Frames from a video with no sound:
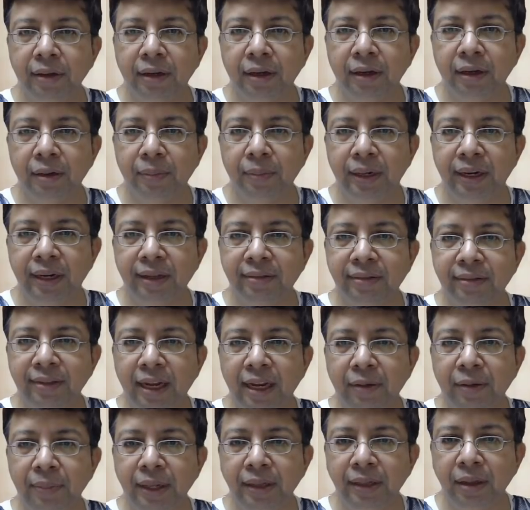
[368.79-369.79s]
But does
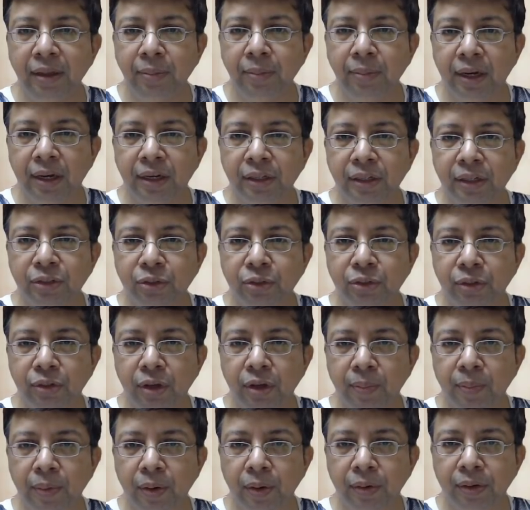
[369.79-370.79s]
that mean the market should
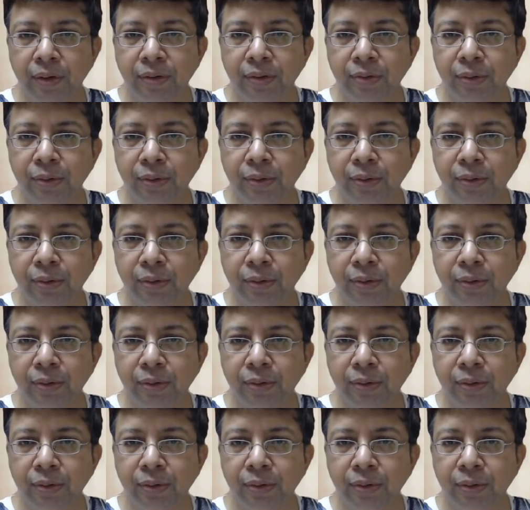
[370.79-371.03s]
top out?